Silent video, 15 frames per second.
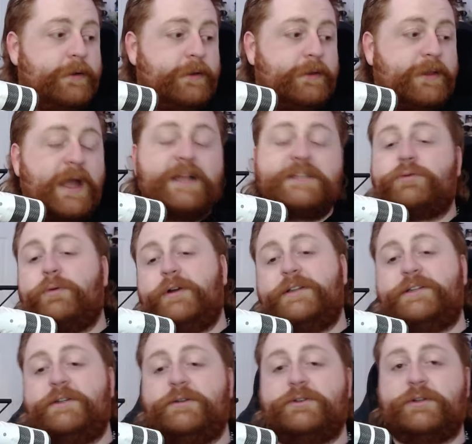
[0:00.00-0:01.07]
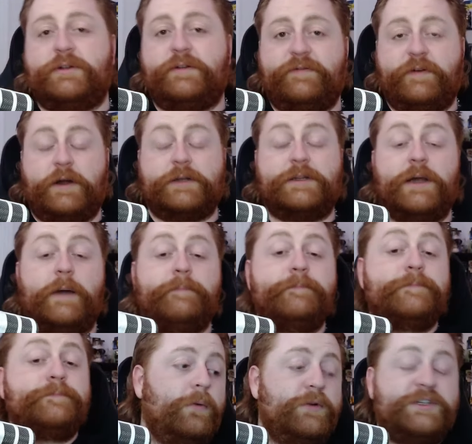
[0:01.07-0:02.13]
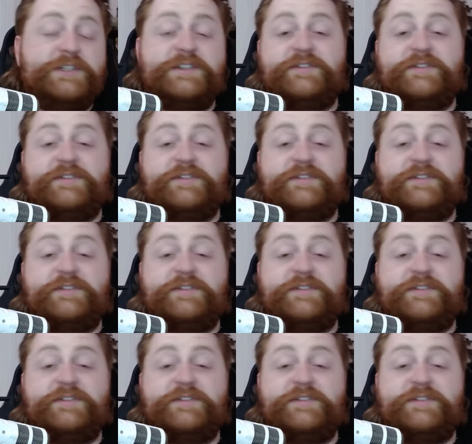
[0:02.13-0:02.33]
when it's usually fucked up, which is